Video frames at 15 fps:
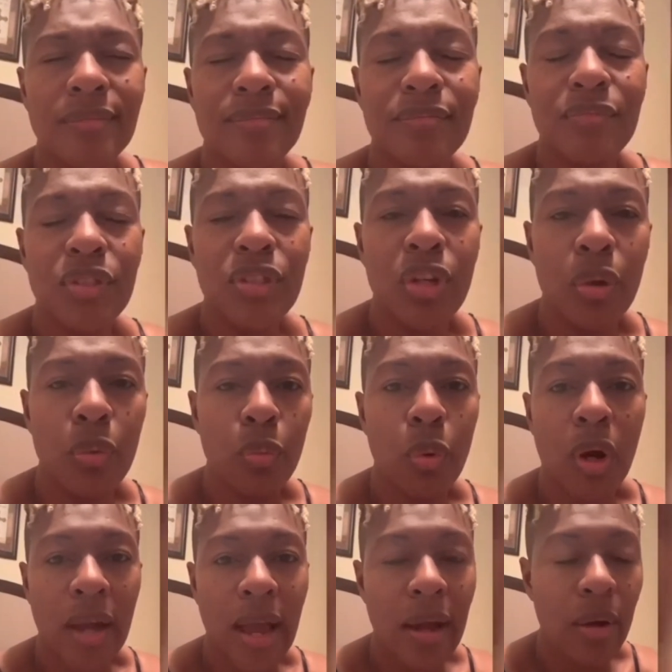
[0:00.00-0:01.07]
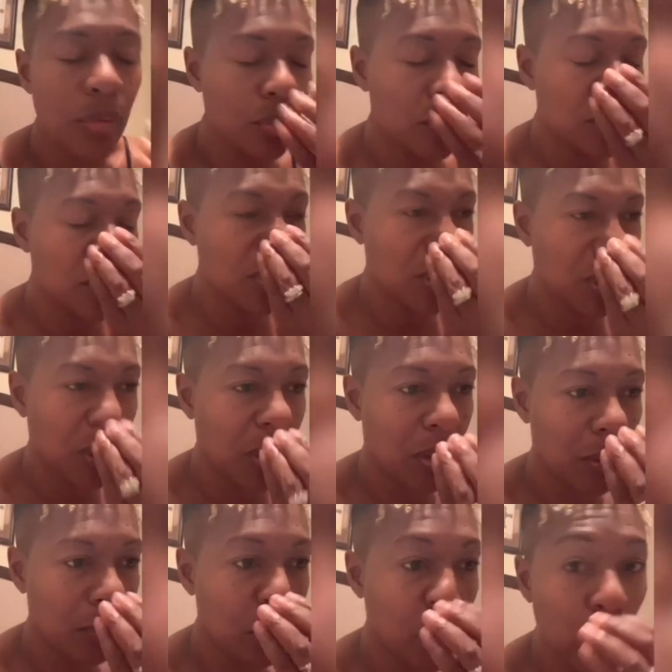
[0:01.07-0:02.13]
workout
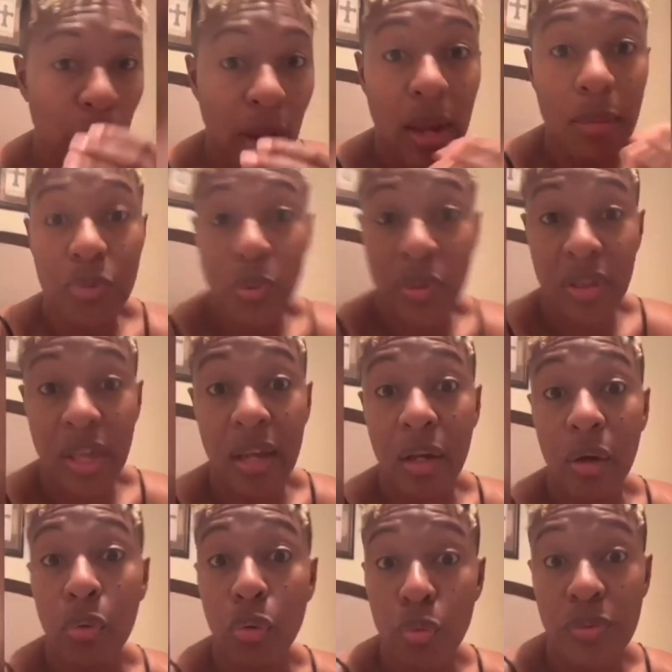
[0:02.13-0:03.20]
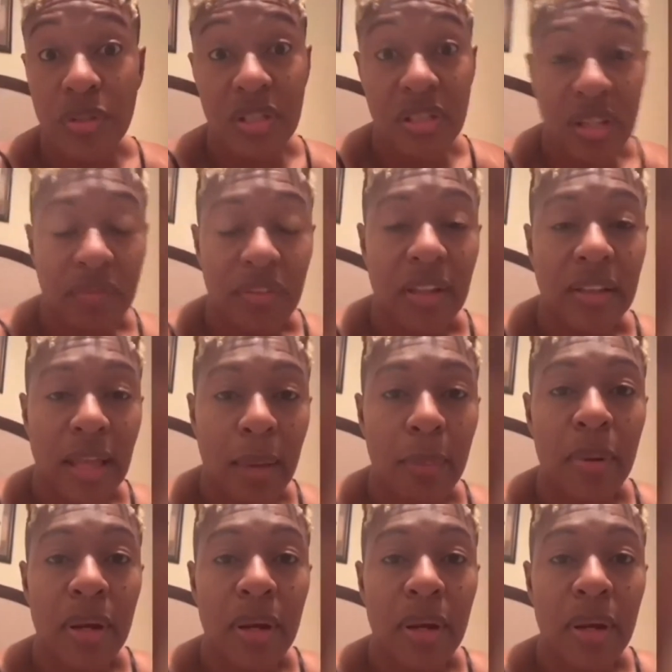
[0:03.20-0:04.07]
programs with like groups and stuff like that.